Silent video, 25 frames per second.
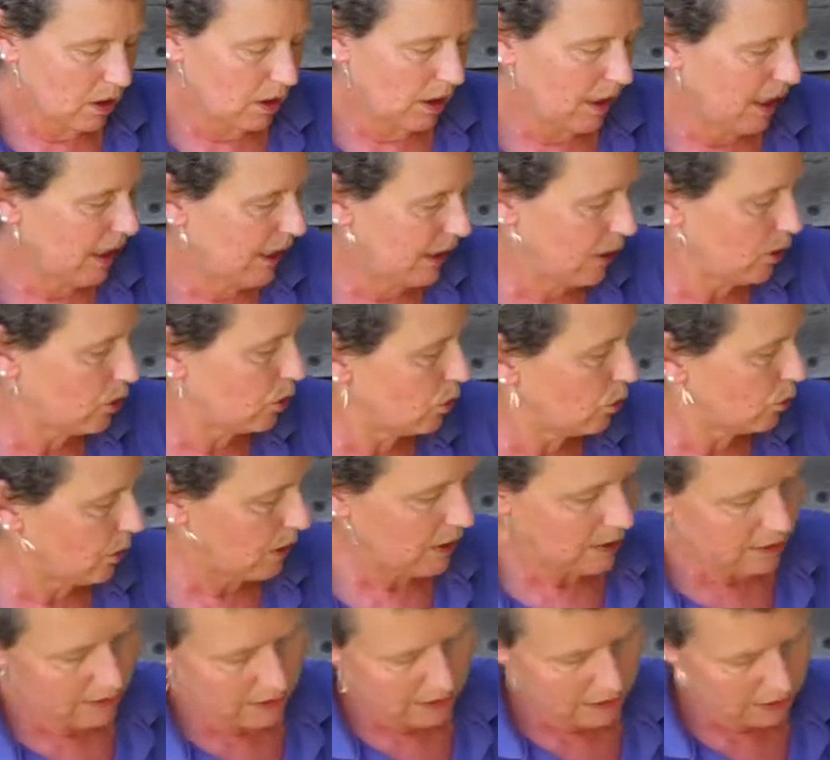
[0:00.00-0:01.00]
heel.
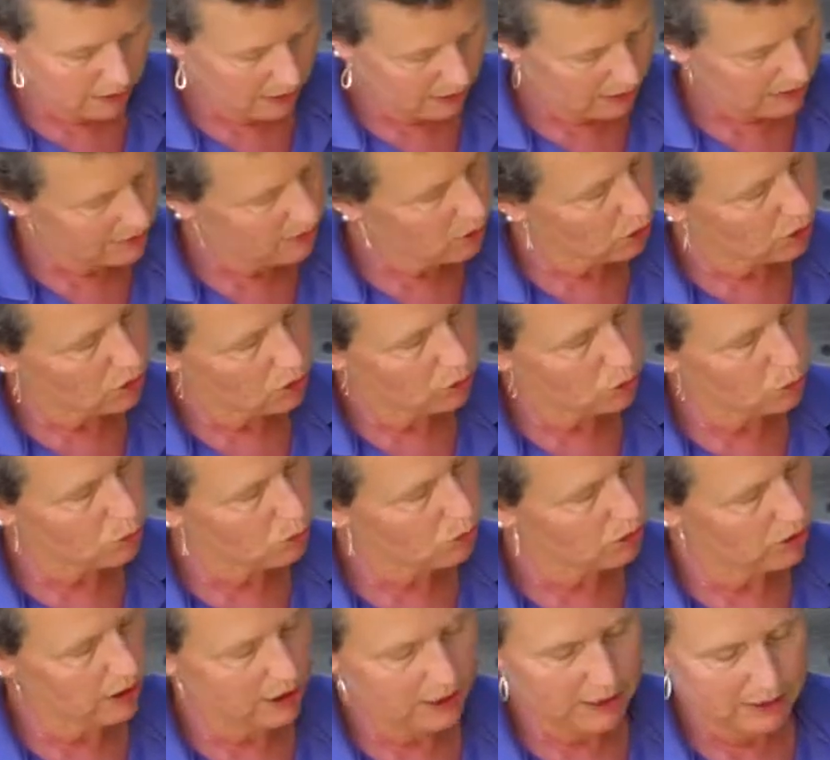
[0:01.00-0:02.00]
Where he's got to
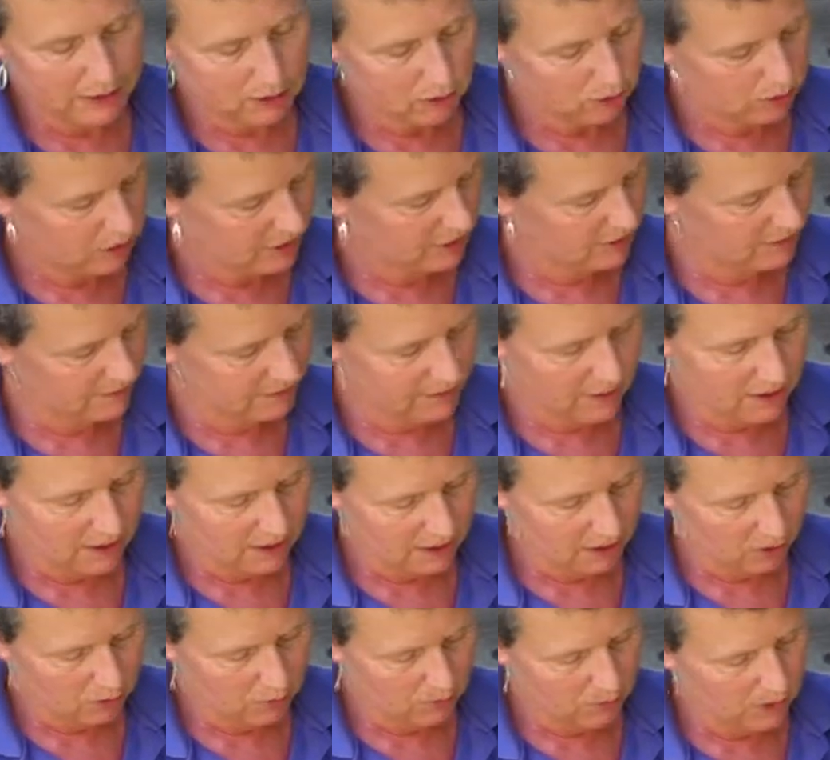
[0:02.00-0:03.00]
walk to heel this
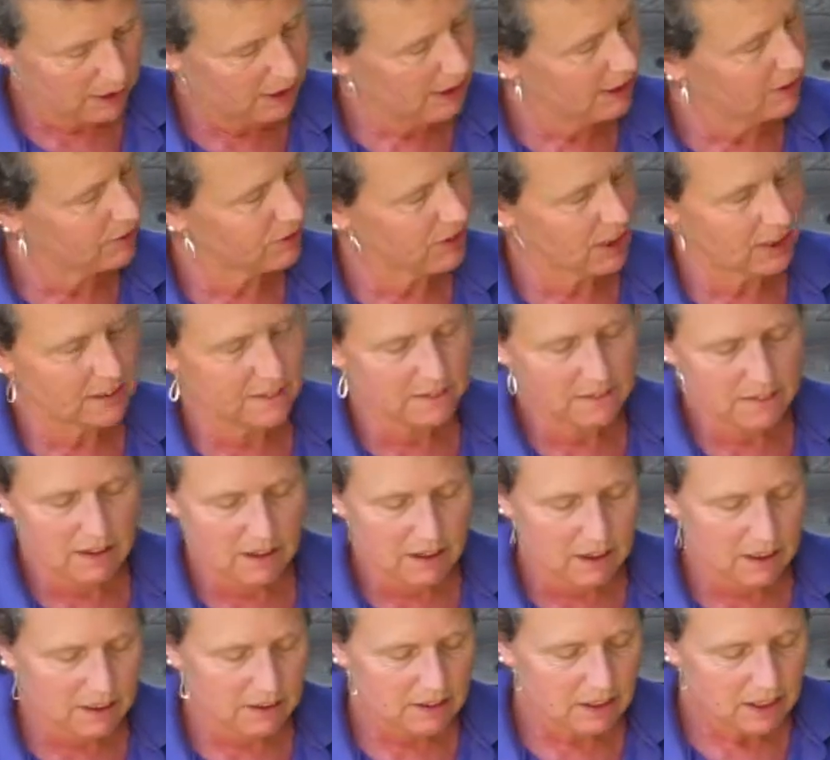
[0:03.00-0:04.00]
side on my left hand
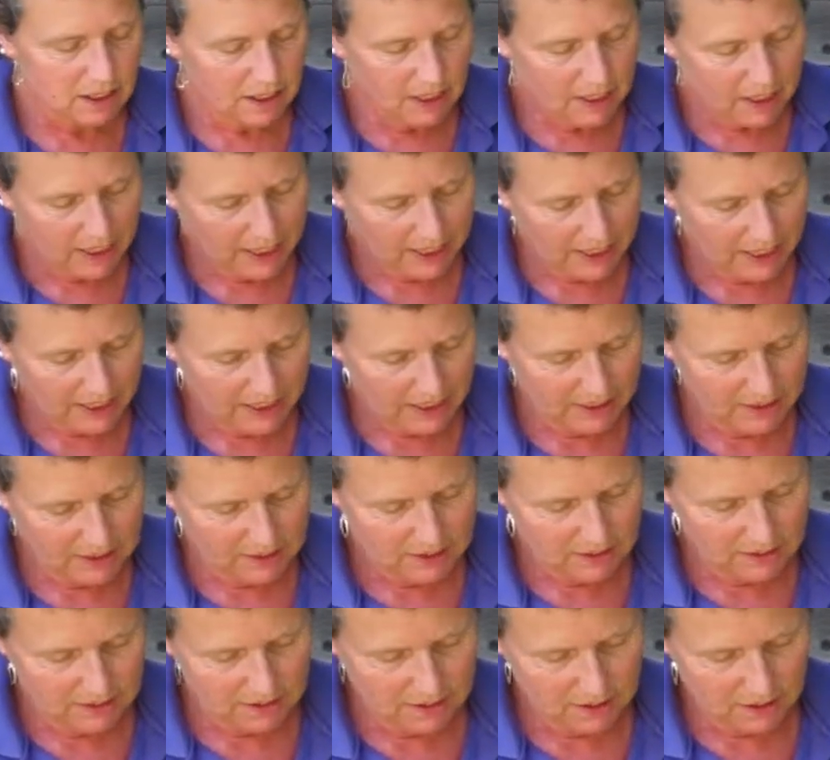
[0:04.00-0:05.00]
side,
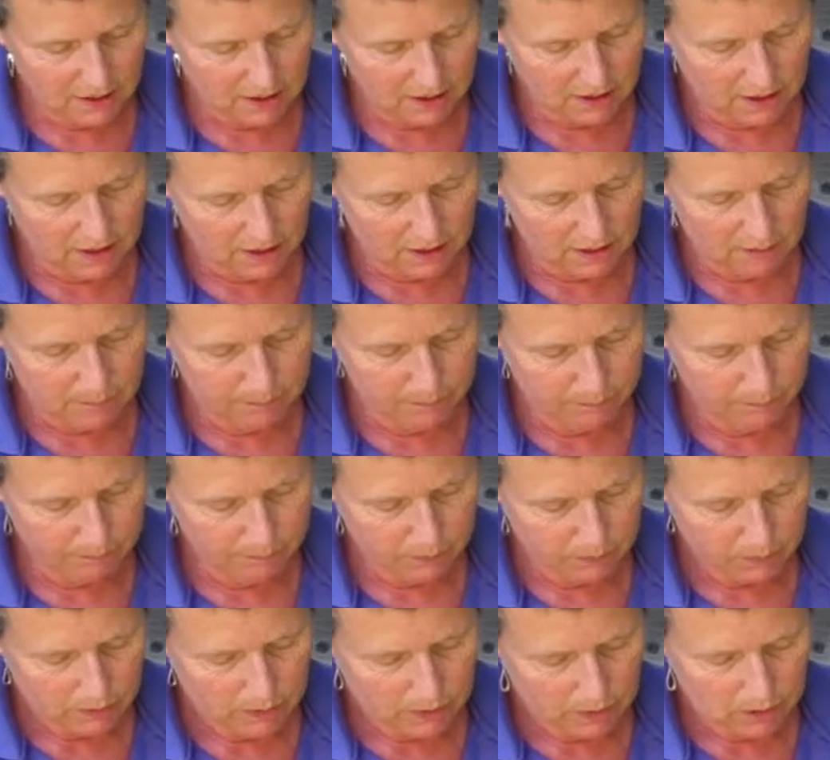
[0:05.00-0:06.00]
and
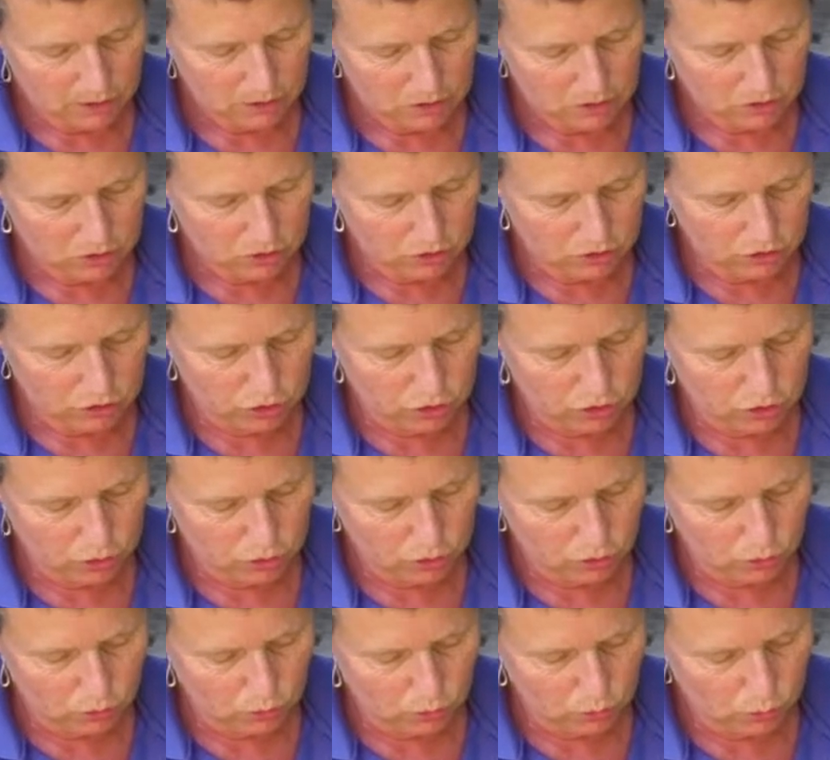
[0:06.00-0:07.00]

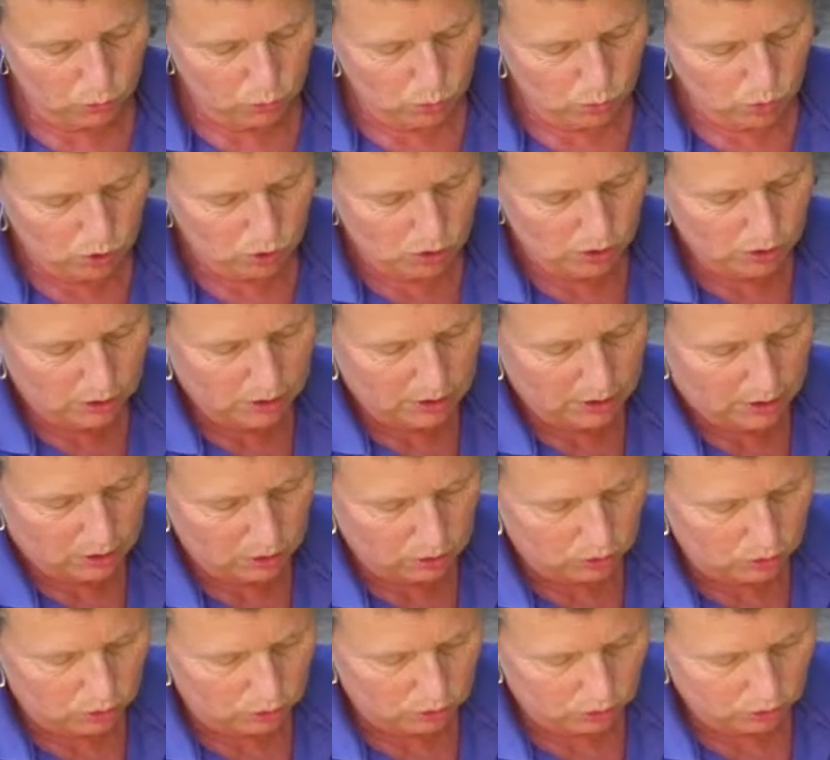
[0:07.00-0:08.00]
to
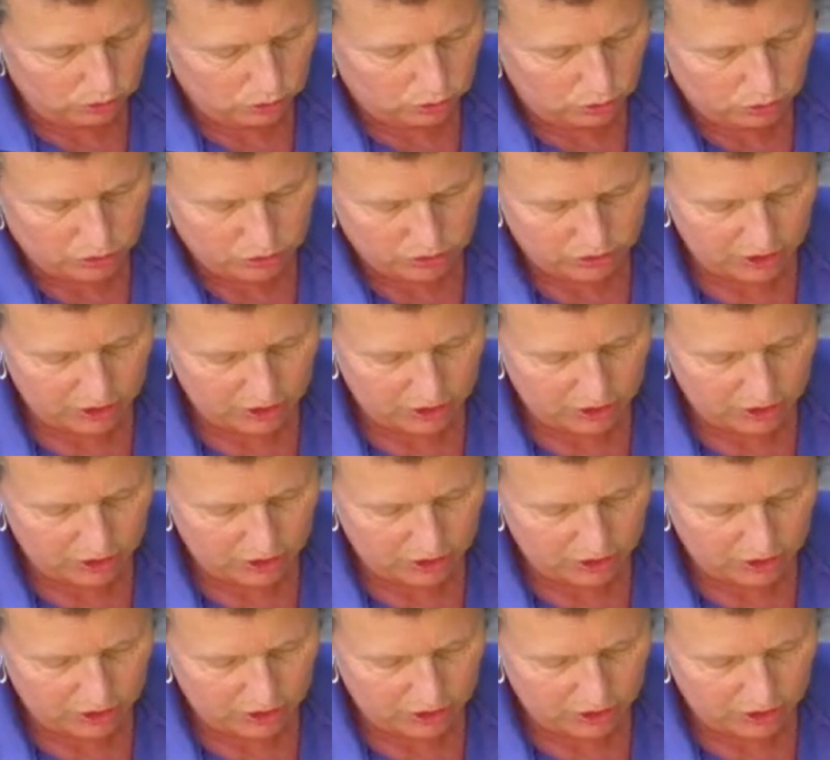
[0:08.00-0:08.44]
go to